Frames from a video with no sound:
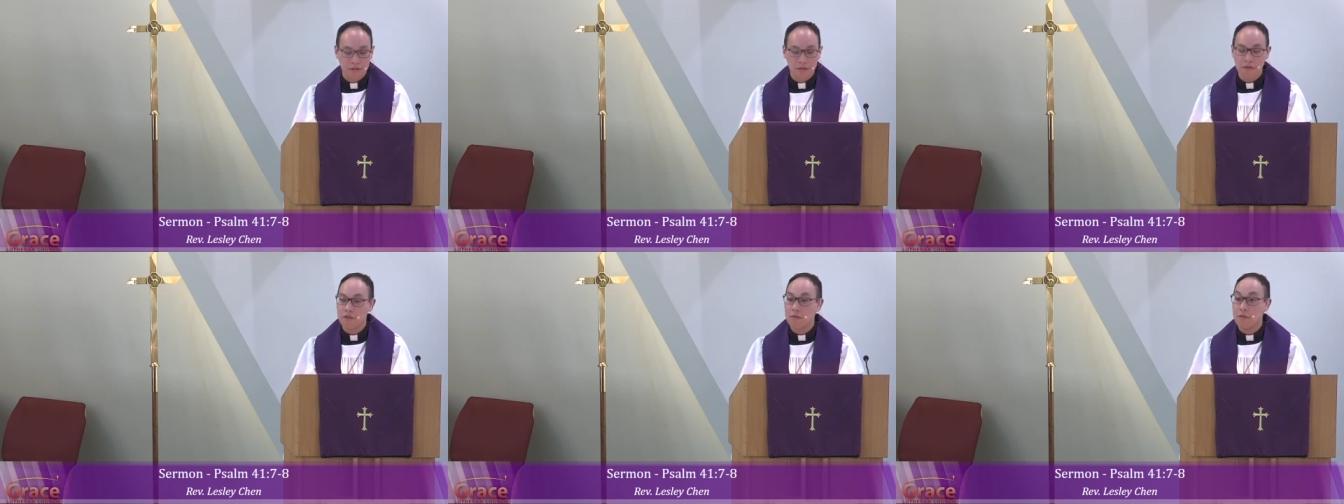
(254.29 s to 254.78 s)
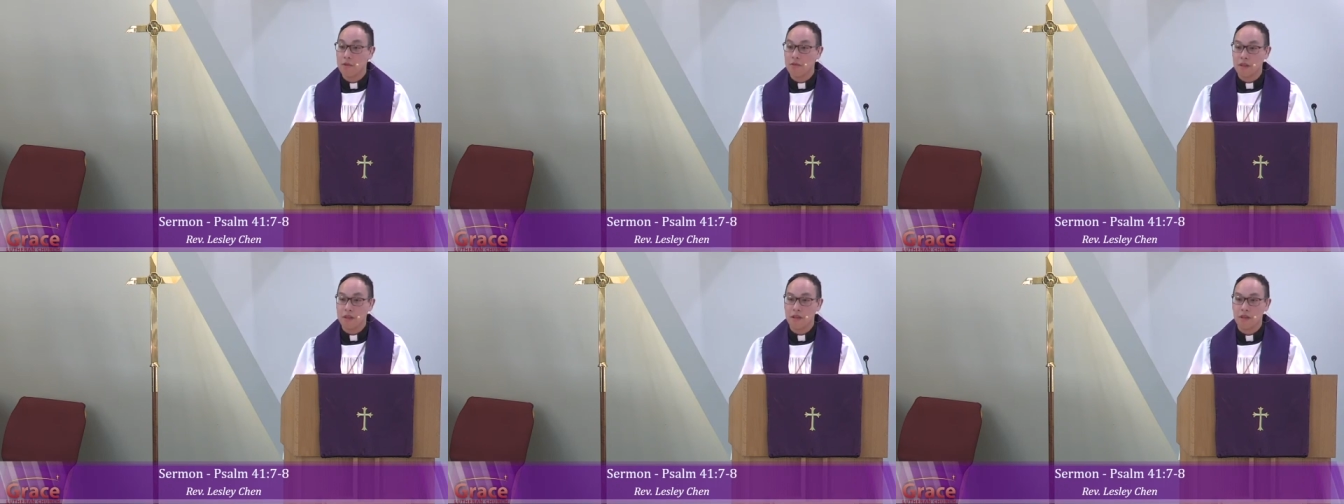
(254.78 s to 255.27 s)
was the
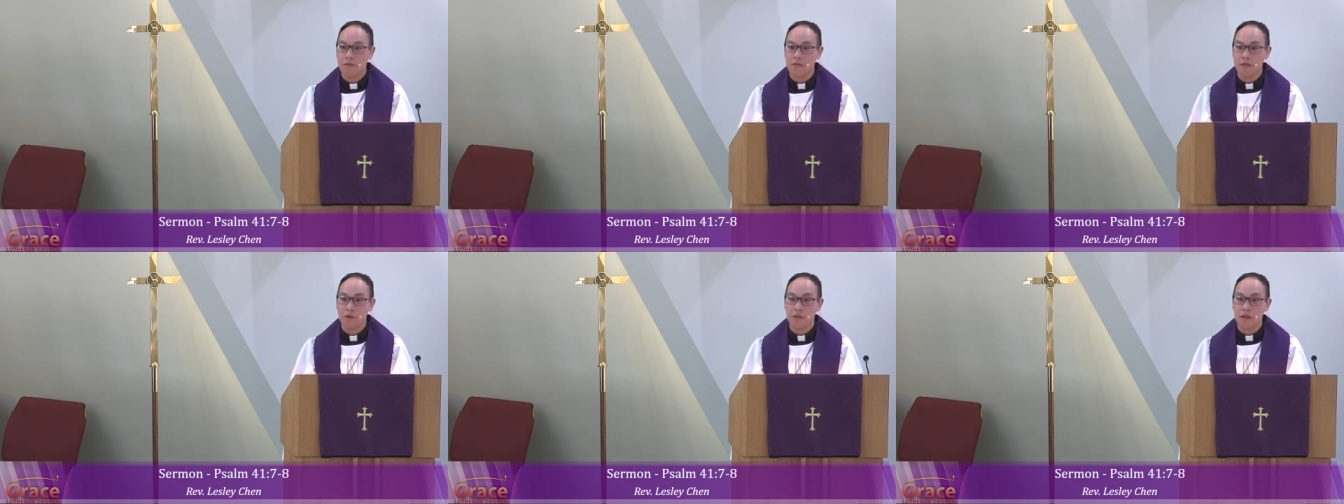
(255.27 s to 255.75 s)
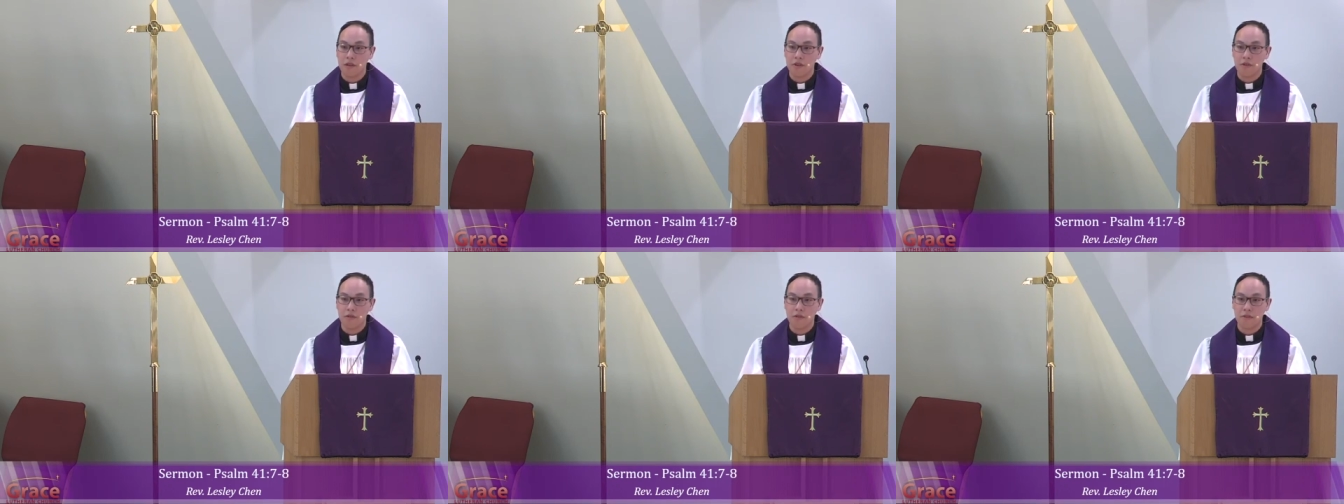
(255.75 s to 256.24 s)
music to his
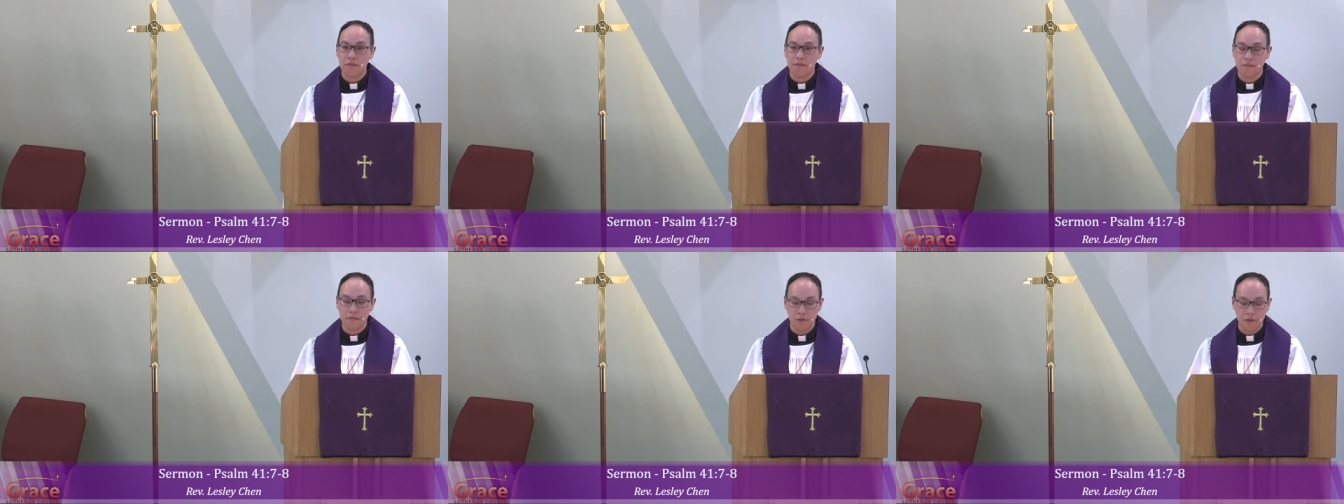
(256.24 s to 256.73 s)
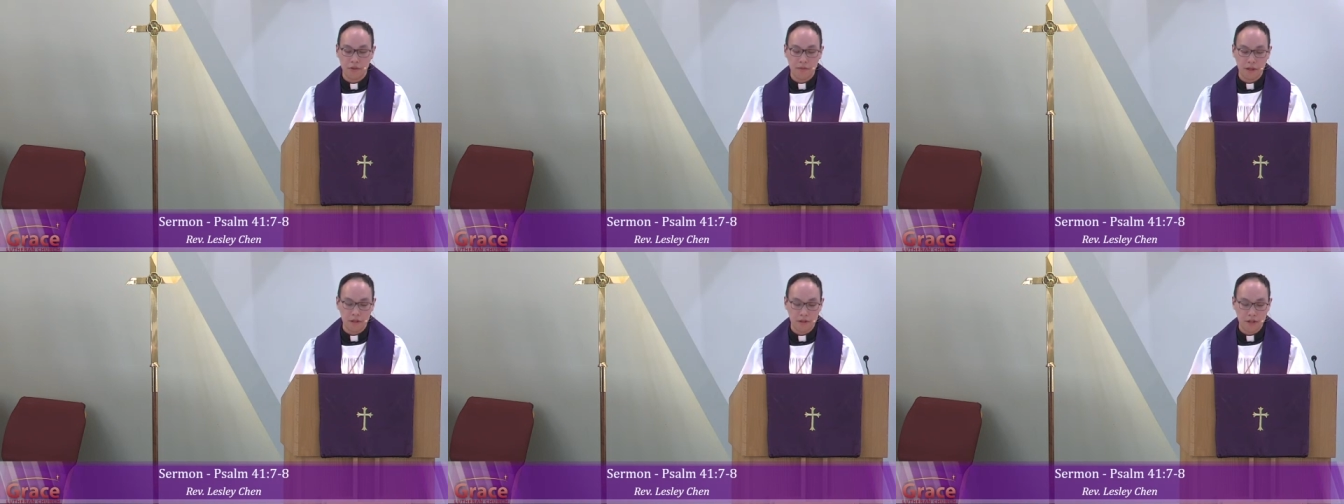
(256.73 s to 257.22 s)
ears. It was a
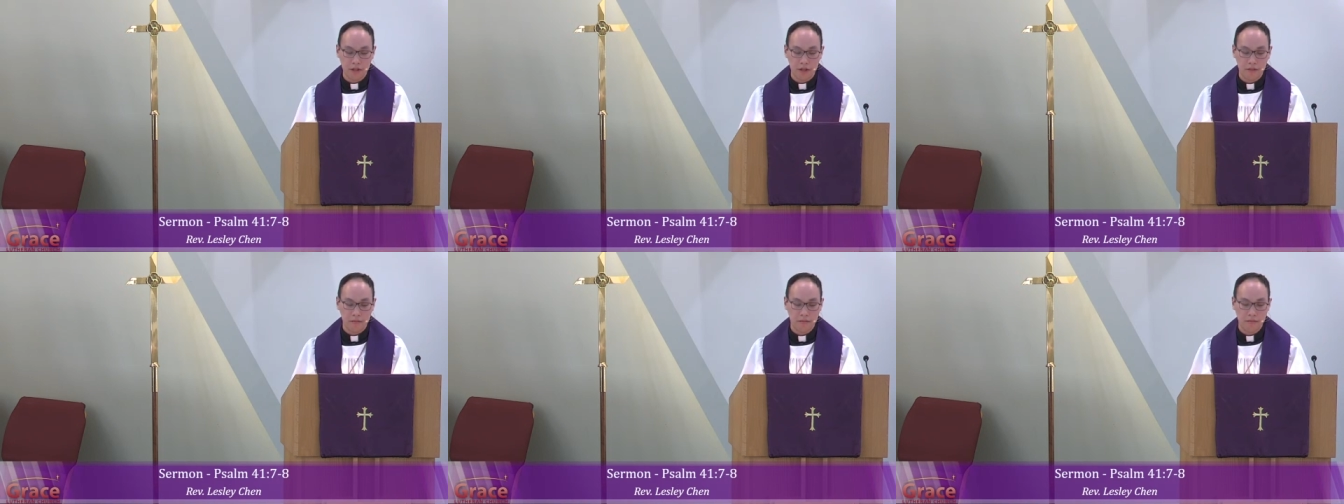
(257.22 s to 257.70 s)
melody.